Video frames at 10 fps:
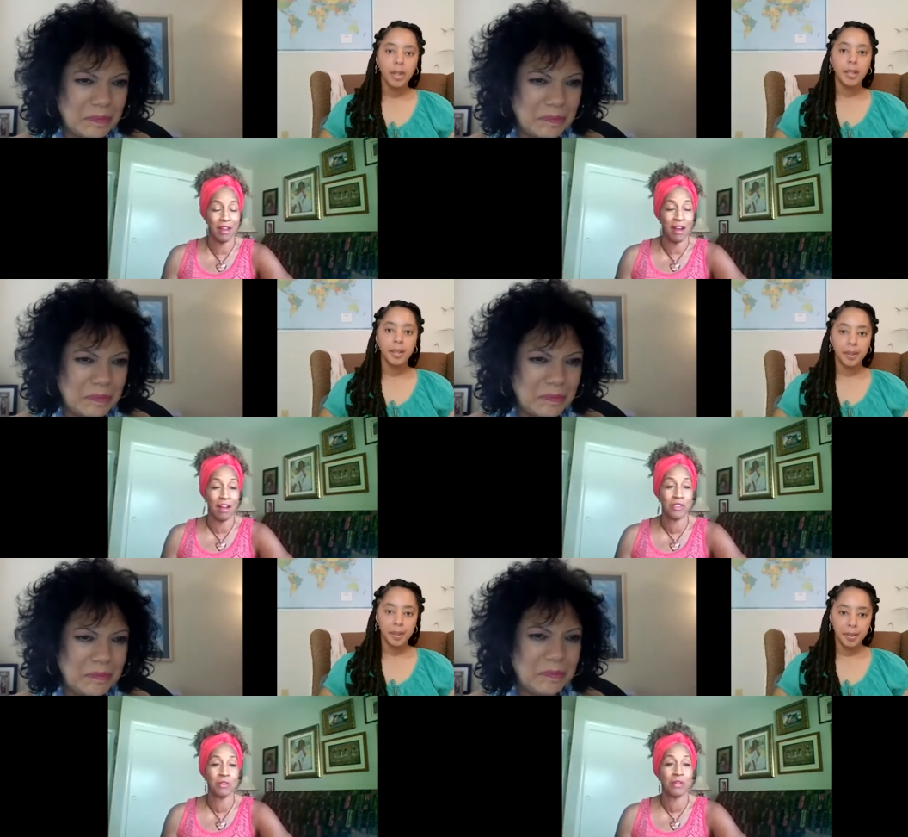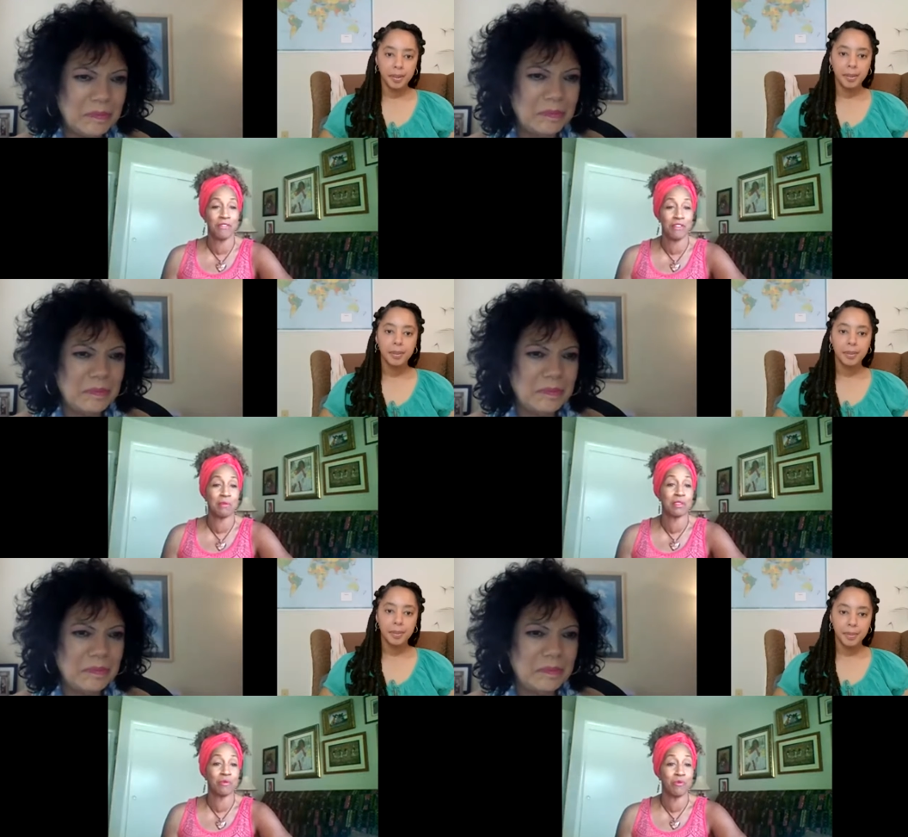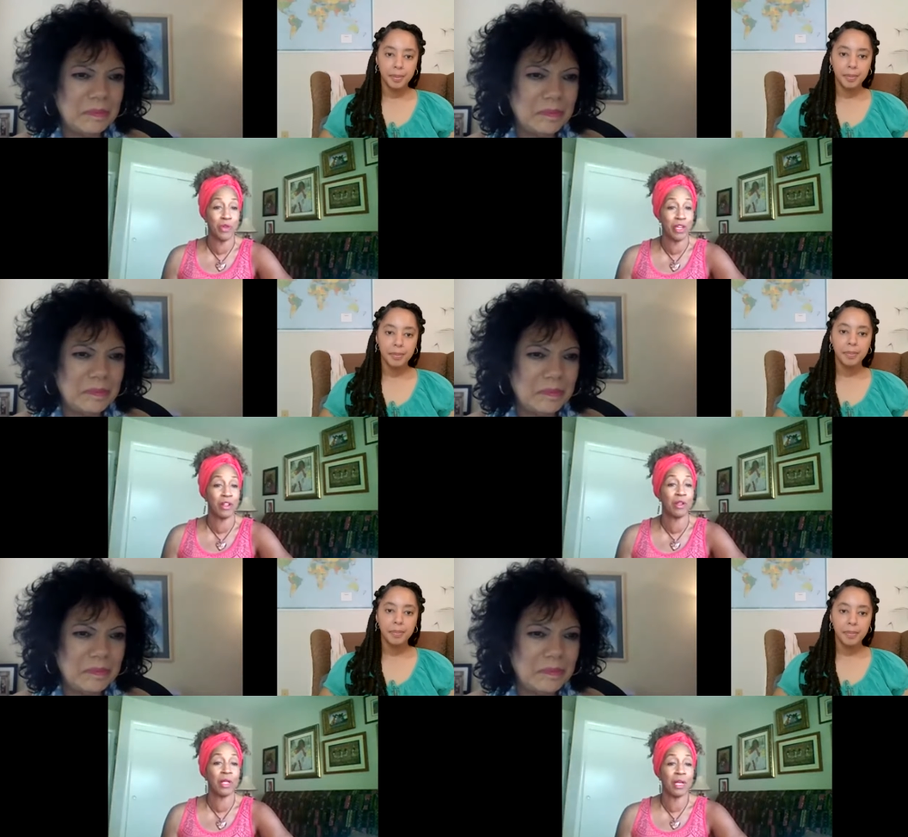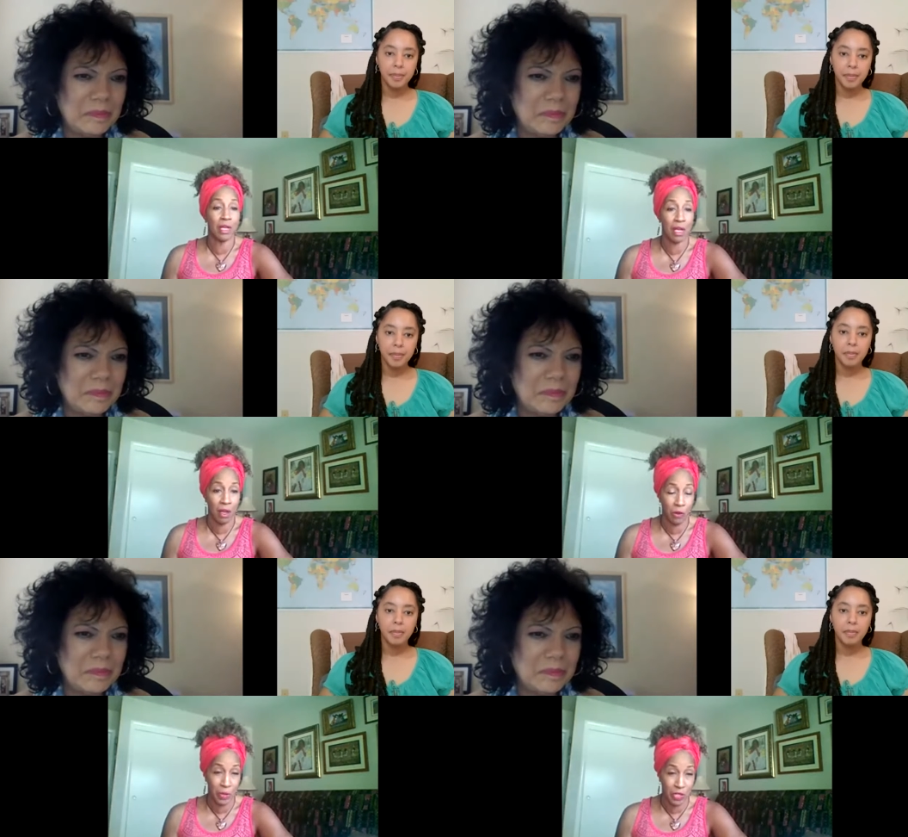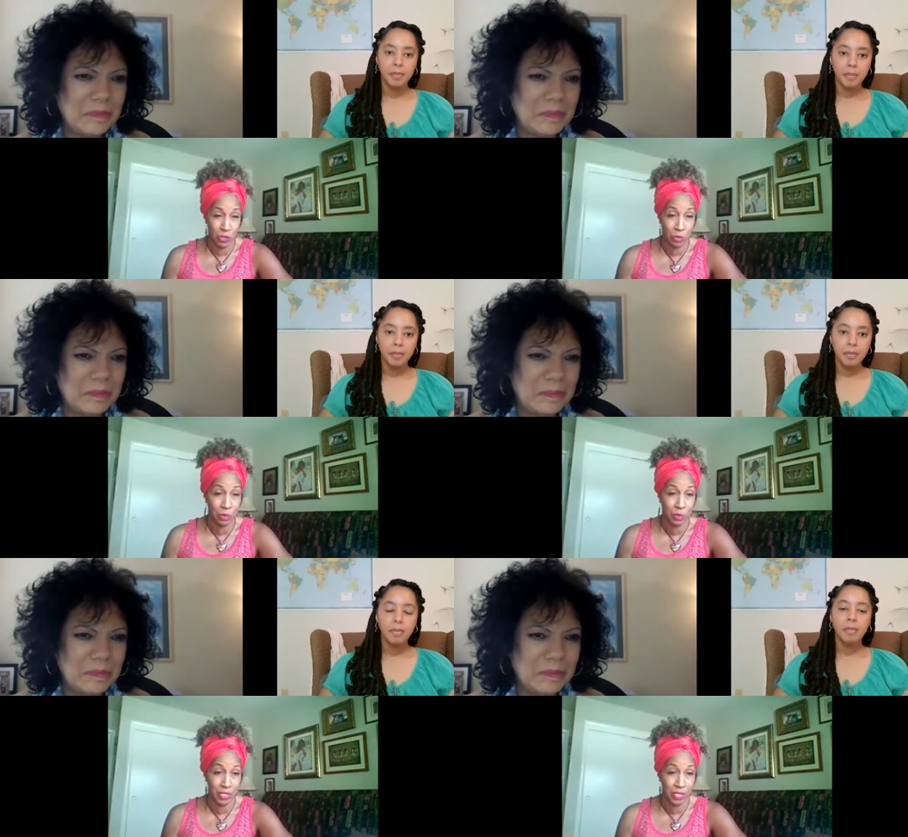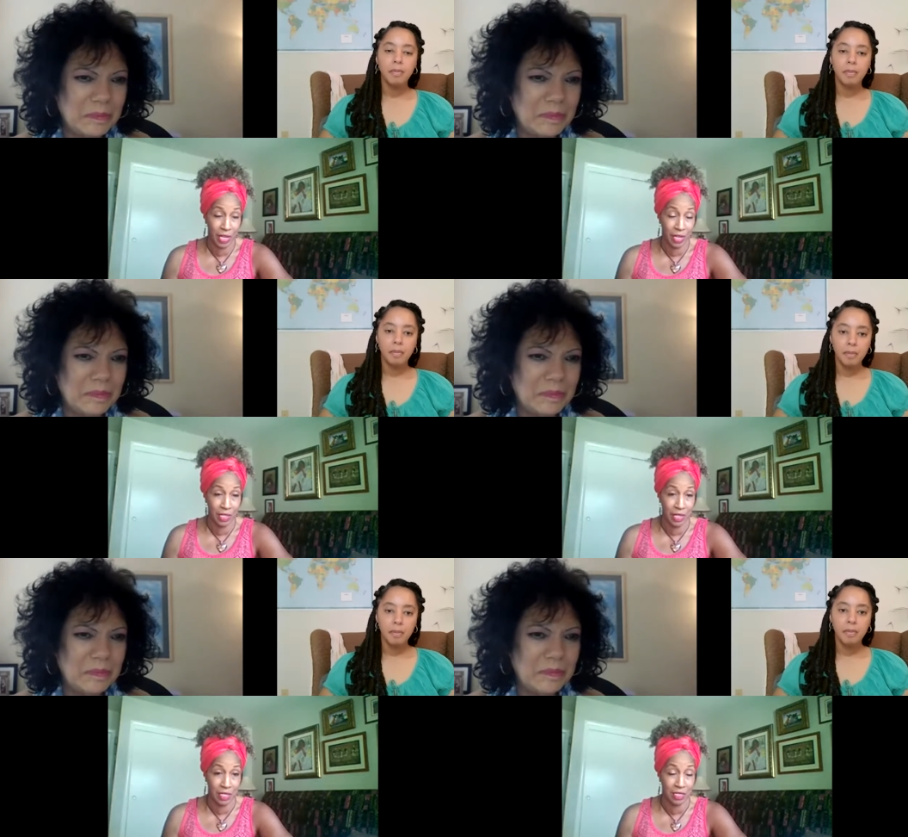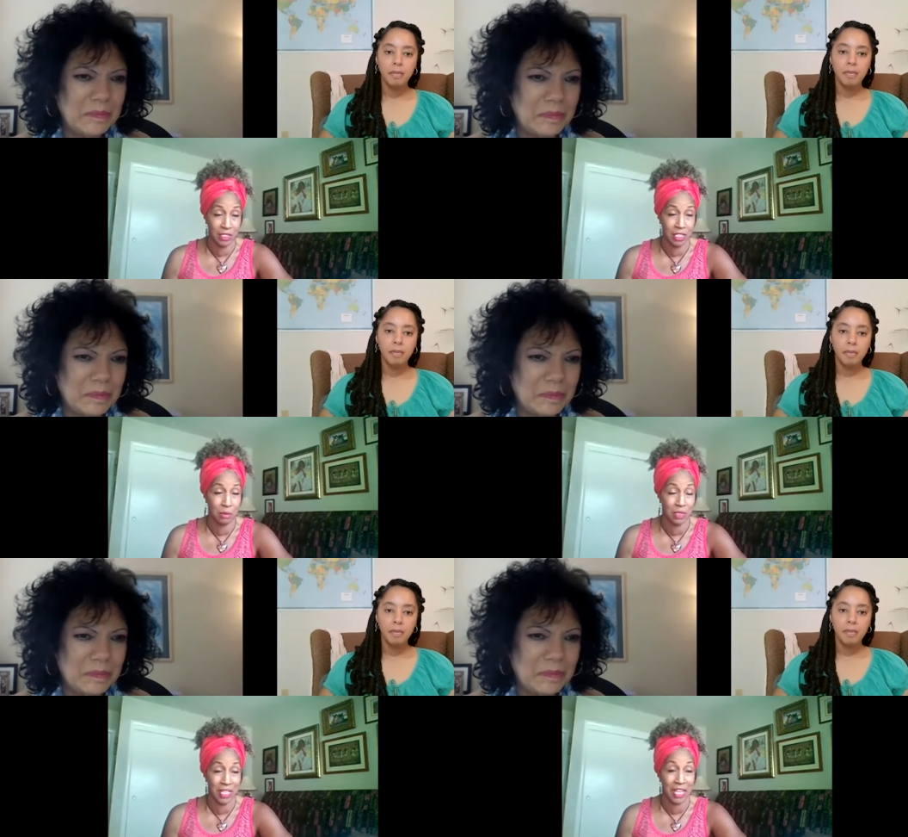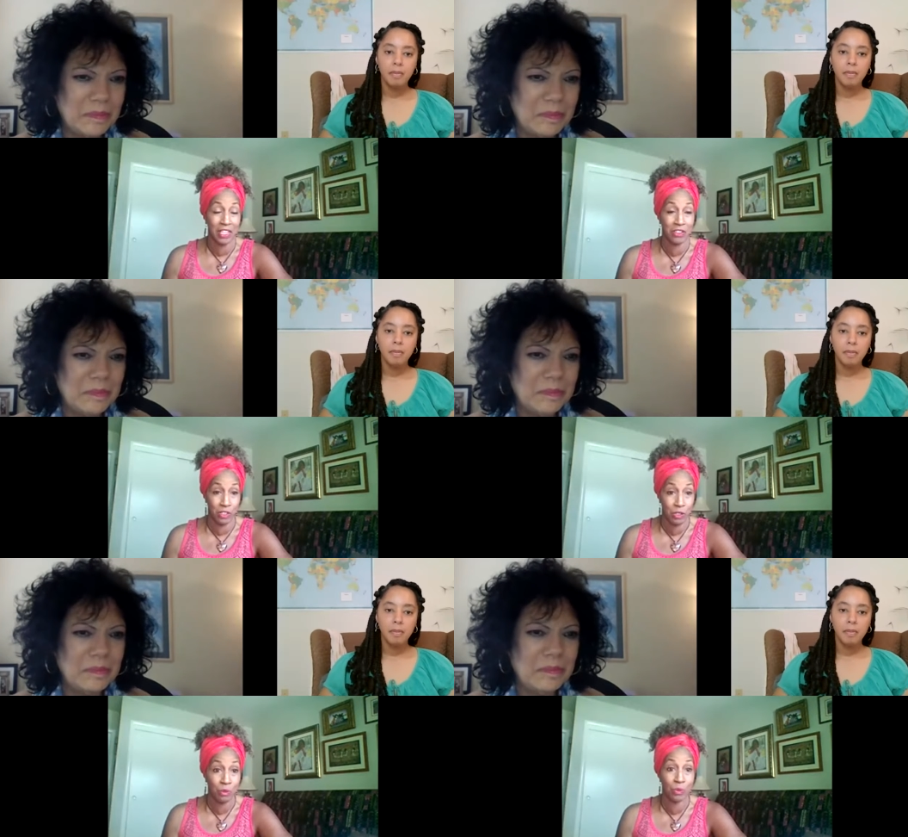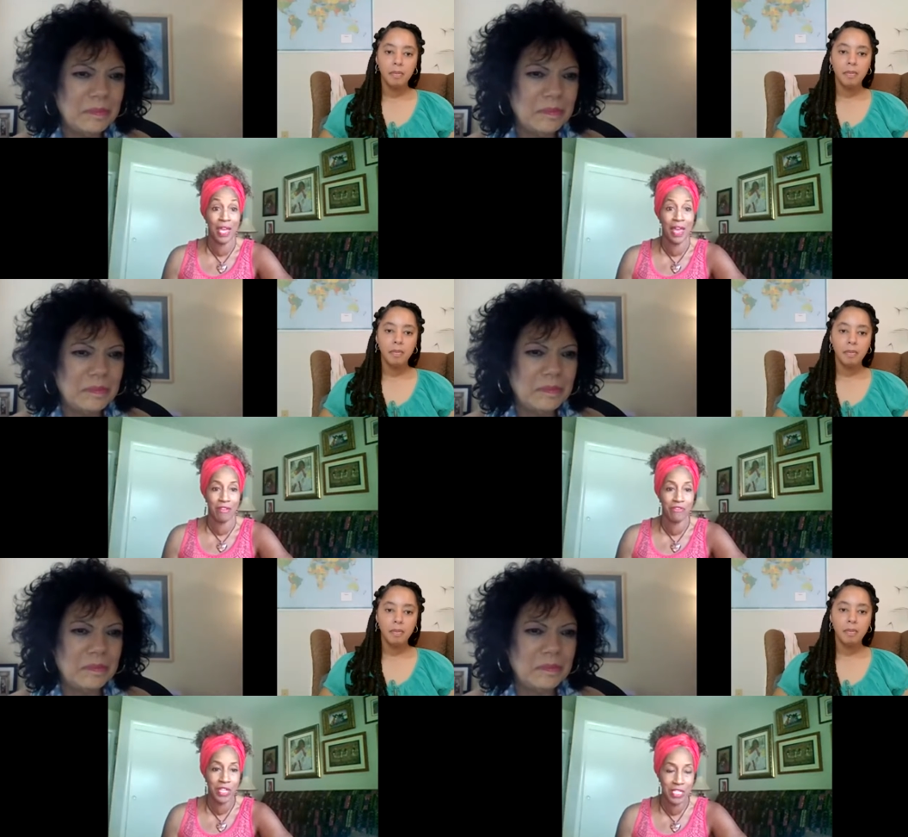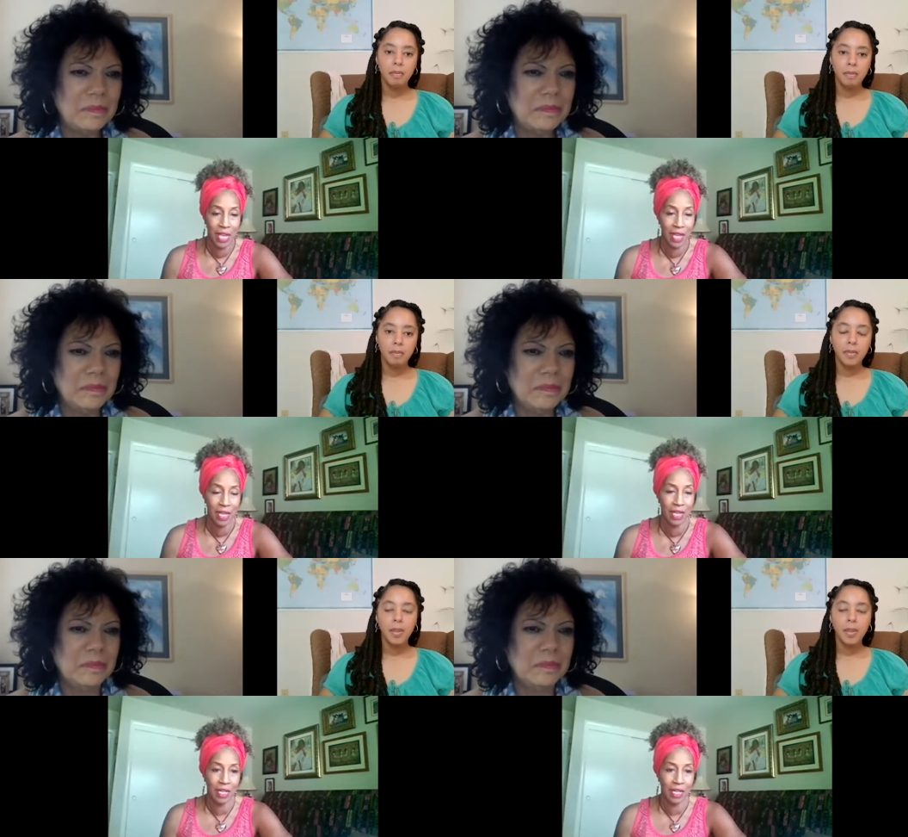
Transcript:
Speaker 1: also giving them some real concrete tools and techniques and tips that they can use every day